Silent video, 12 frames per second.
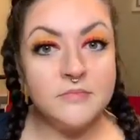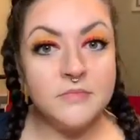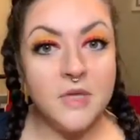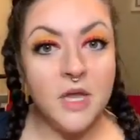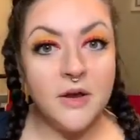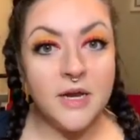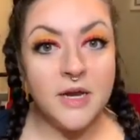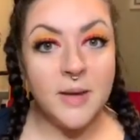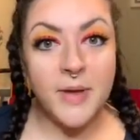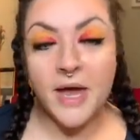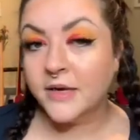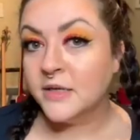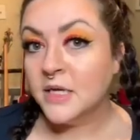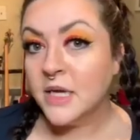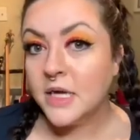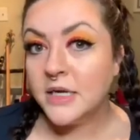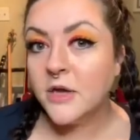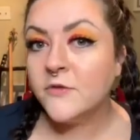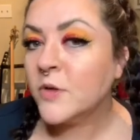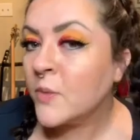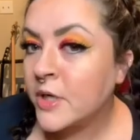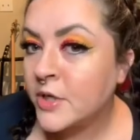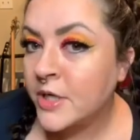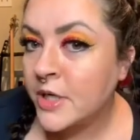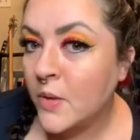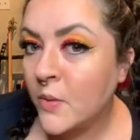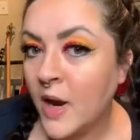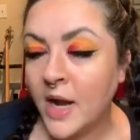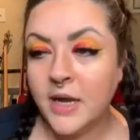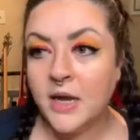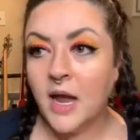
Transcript: All right, not bad. Now, if you're wondering why